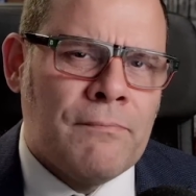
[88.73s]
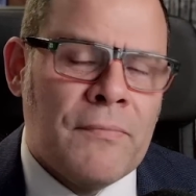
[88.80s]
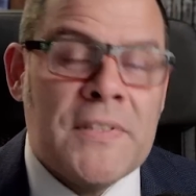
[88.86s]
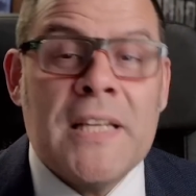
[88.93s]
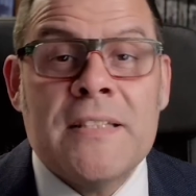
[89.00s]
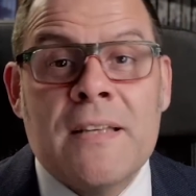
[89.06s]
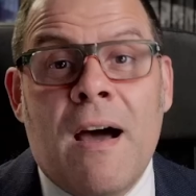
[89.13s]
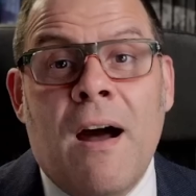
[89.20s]

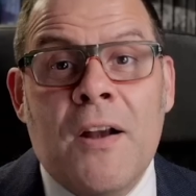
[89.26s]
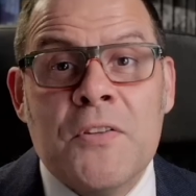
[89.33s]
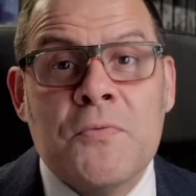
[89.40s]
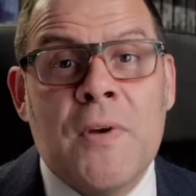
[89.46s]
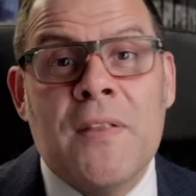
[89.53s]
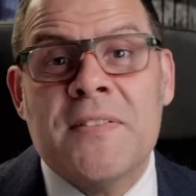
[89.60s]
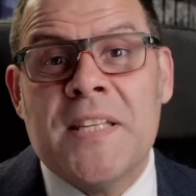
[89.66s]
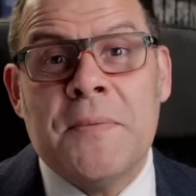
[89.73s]
Yet
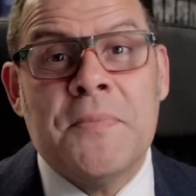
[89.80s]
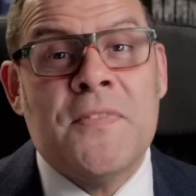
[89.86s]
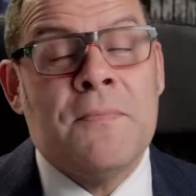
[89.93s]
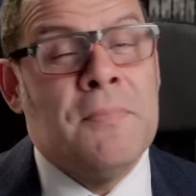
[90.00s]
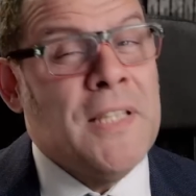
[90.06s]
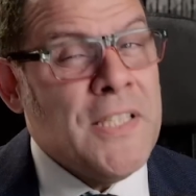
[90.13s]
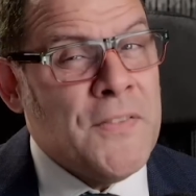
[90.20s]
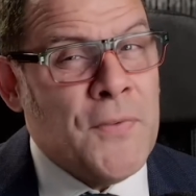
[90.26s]
Archewell seems
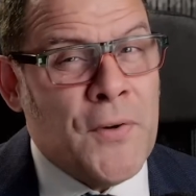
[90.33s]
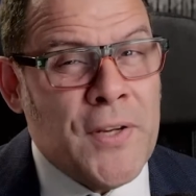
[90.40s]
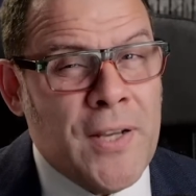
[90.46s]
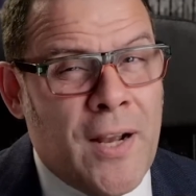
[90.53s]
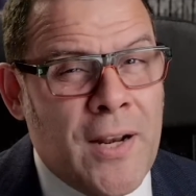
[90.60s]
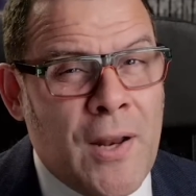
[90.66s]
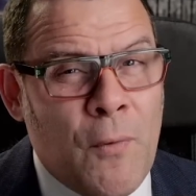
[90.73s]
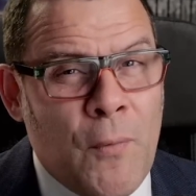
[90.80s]
blissfully
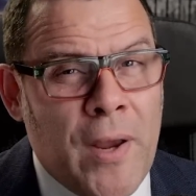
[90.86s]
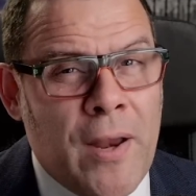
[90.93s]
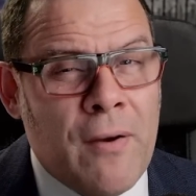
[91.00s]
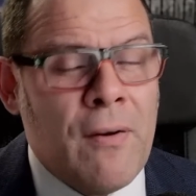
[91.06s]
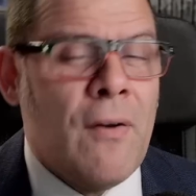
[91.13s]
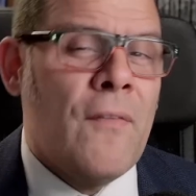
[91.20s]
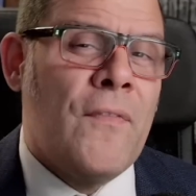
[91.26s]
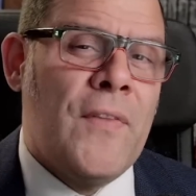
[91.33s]

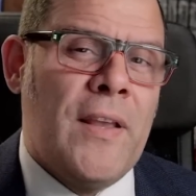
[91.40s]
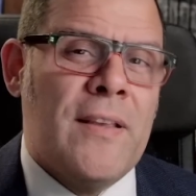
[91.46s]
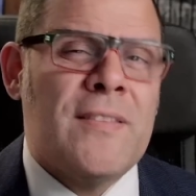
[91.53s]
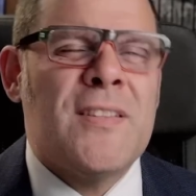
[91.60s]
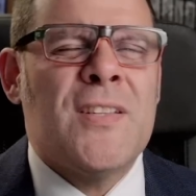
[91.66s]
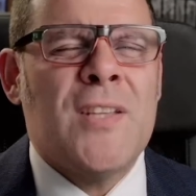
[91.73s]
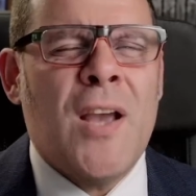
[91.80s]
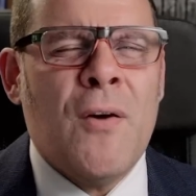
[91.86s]
unaware of
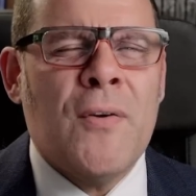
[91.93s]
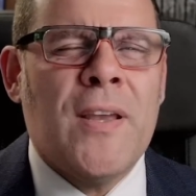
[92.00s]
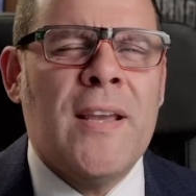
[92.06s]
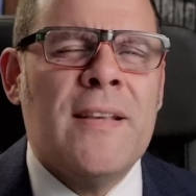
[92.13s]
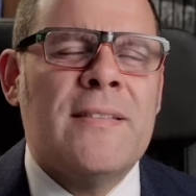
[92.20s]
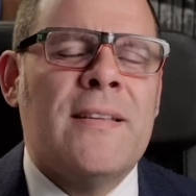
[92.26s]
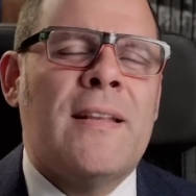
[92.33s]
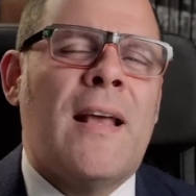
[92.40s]
this,
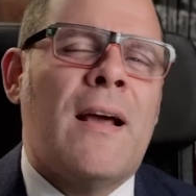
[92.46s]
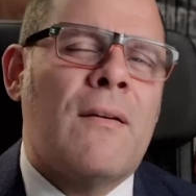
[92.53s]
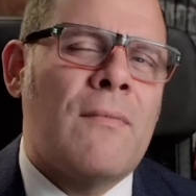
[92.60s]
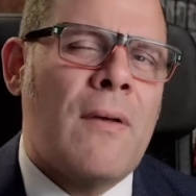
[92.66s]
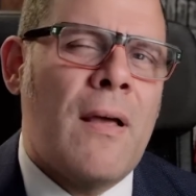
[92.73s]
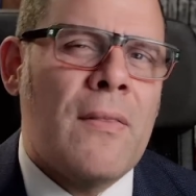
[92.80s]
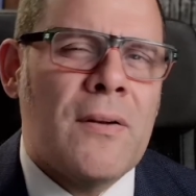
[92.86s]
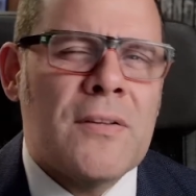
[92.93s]
showcasing a
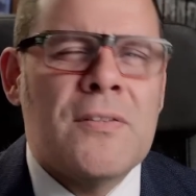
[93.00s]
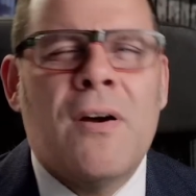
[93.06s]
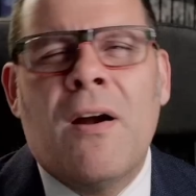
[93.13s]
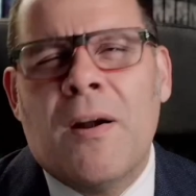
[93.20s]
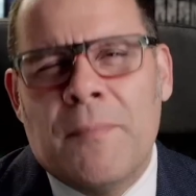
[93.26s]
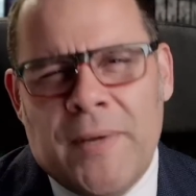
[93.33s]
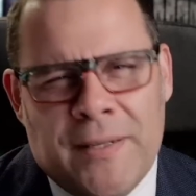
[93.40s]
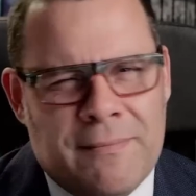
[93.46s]
rather
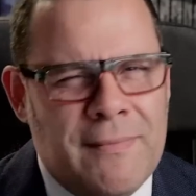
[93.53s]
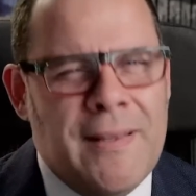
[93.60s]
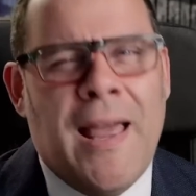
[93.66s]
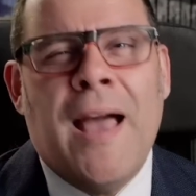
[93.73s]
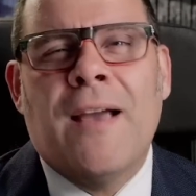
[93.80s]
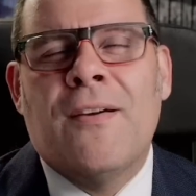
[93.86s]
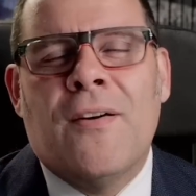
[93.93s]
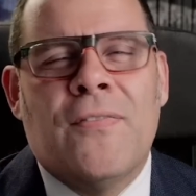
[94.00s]
charming
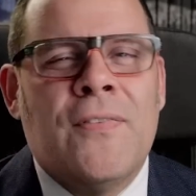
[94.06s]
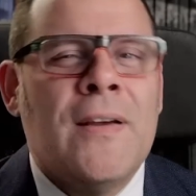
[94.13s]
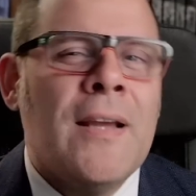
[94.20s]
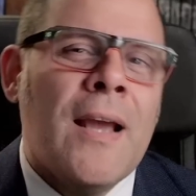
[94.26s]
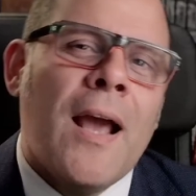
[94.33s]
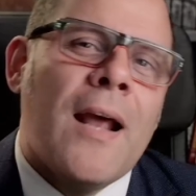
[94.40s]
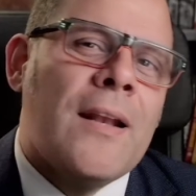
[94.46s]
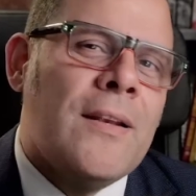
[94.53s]
lack of
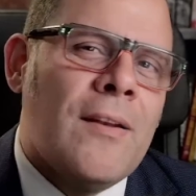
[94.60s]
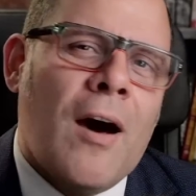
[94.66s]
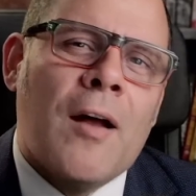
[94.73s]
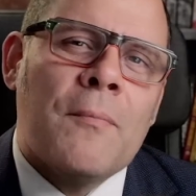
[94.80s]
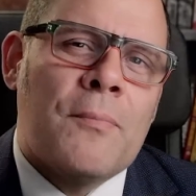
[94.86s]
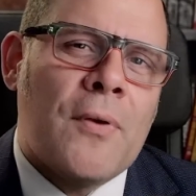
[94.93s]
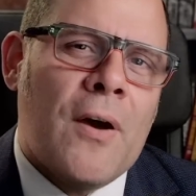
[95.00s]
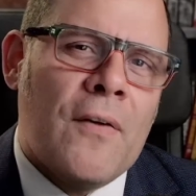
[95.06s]

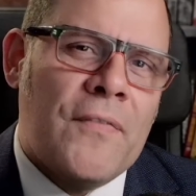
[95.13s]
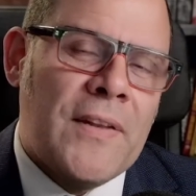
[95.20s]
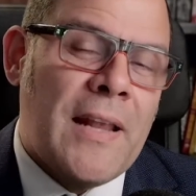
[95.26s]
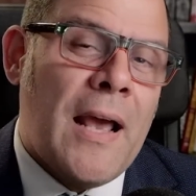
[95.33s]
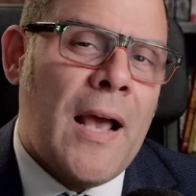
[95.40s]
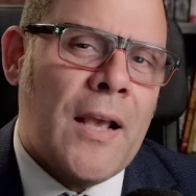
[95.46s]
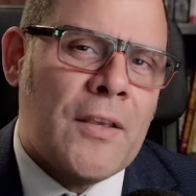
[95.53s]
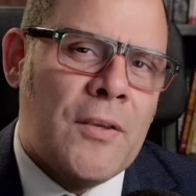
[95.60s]
nonprofit
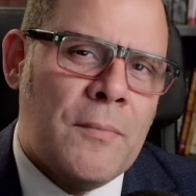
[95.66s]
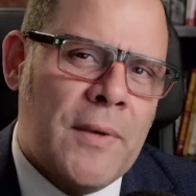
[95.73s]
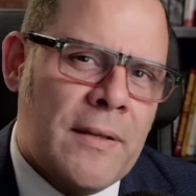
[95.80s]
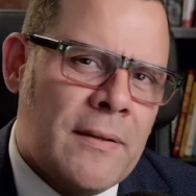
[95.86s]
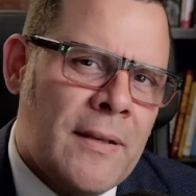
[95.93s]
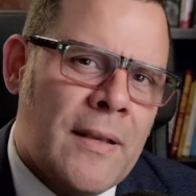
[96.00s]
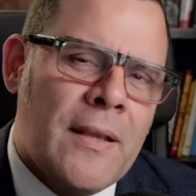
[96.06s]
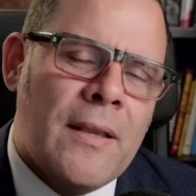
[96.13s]

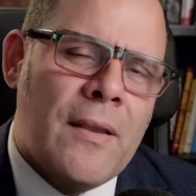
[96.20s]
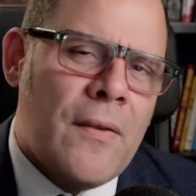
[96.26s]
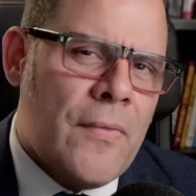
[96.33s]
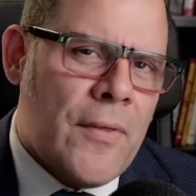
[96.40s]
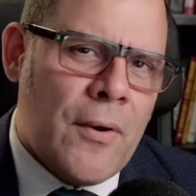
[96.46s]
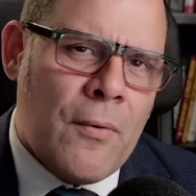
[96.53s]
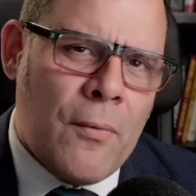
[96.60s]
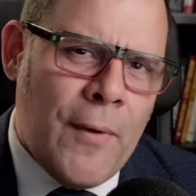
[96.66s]
acumen in
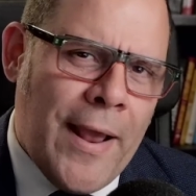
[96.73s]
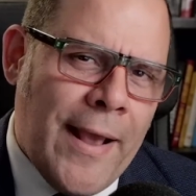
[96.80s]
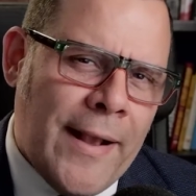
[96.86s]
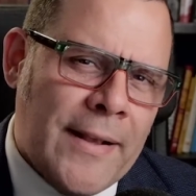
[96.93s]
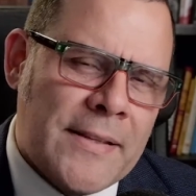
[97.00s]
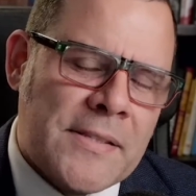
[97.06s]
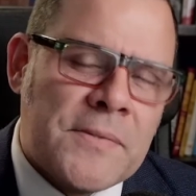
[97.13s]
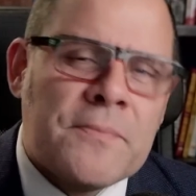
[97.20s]
their
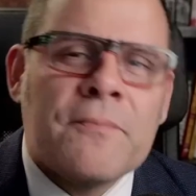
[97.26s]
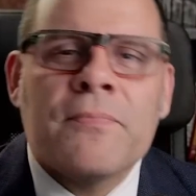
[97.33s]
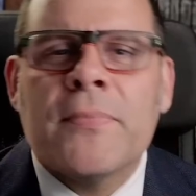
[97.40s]
ranks.